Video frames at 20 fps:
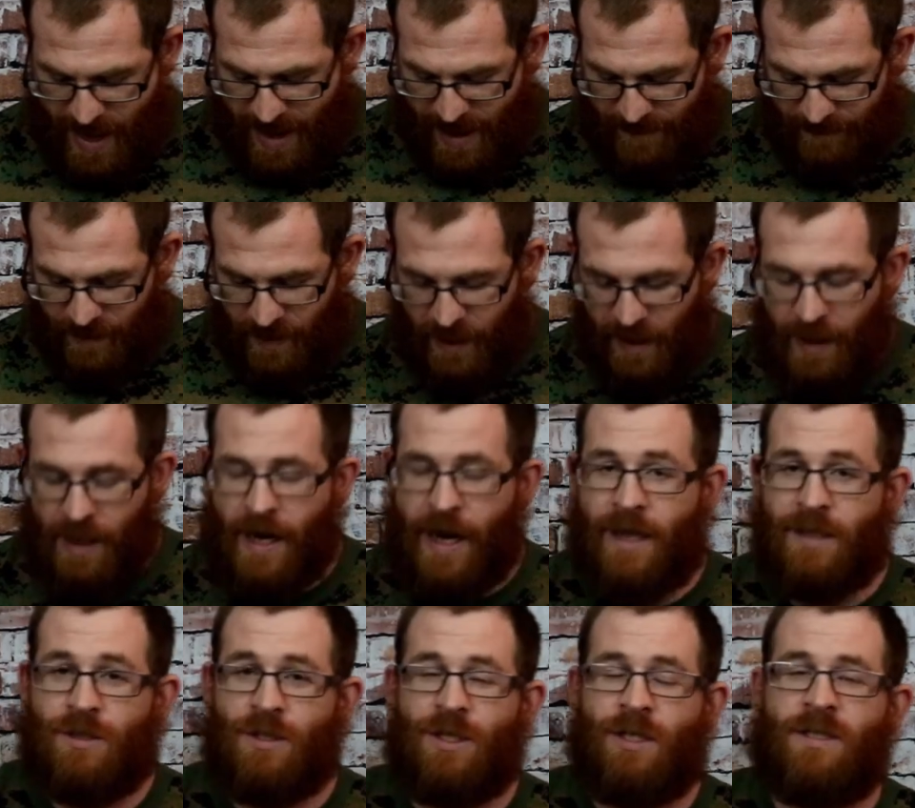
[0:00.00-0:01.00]
have the
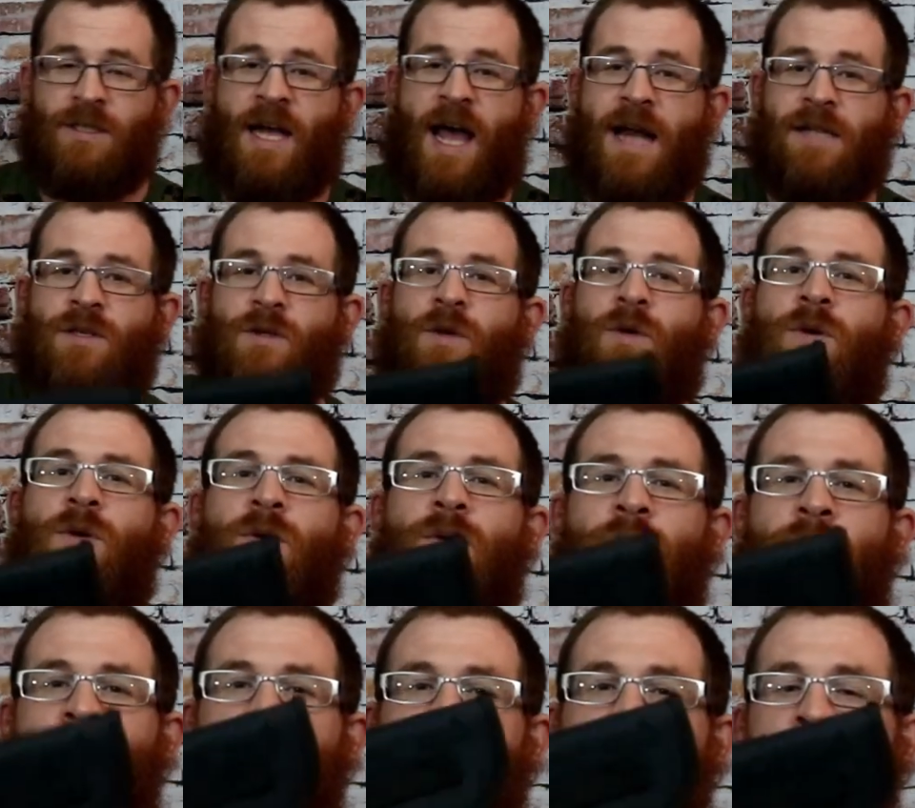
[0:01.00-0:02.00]
Lancer Tactical
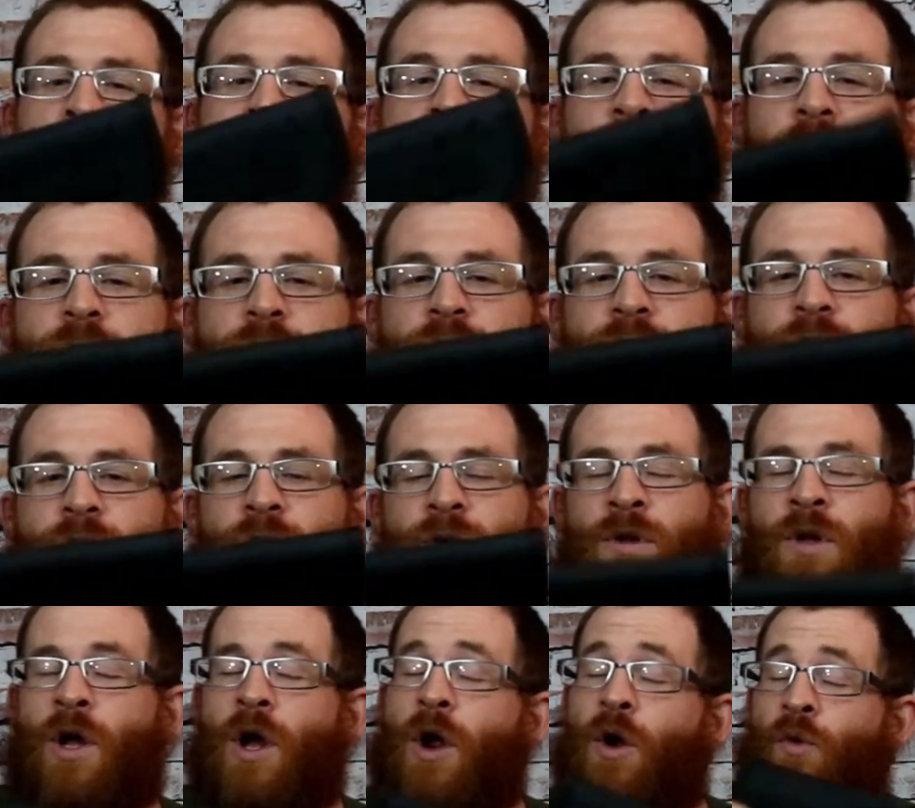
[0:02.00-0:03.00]

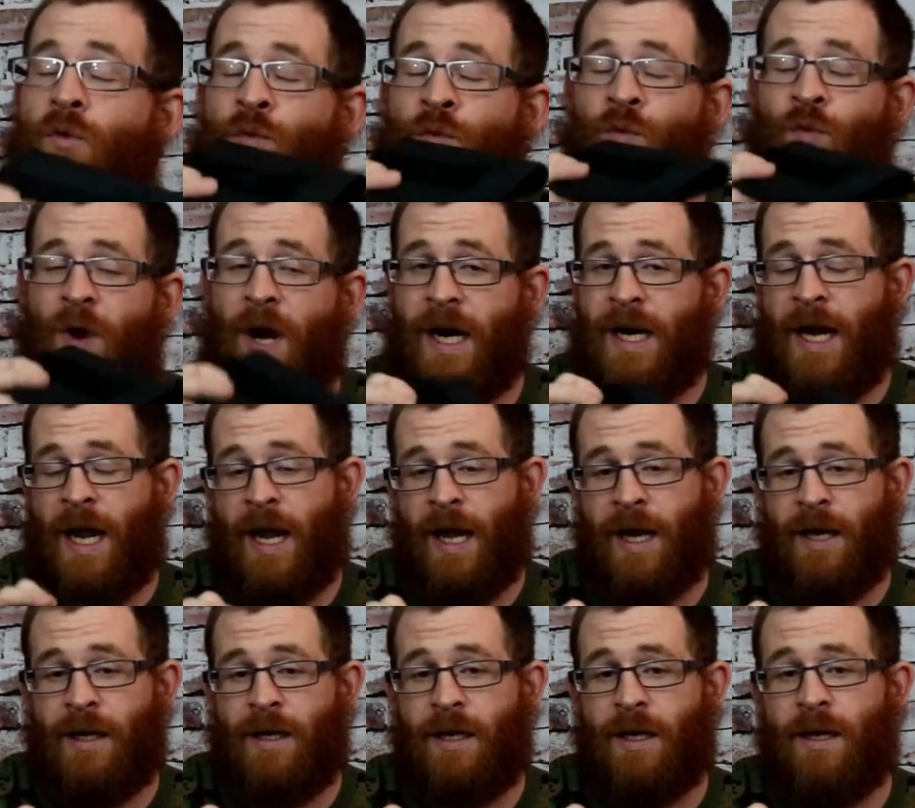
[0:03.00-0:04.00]
Universal
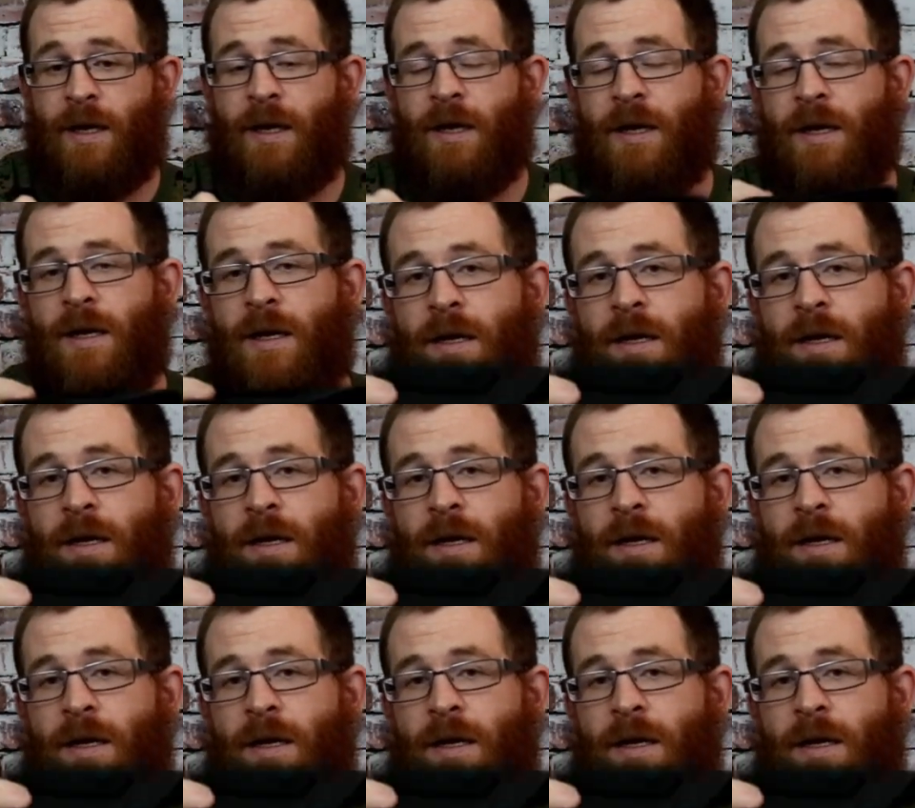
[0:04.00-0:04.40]
right-handed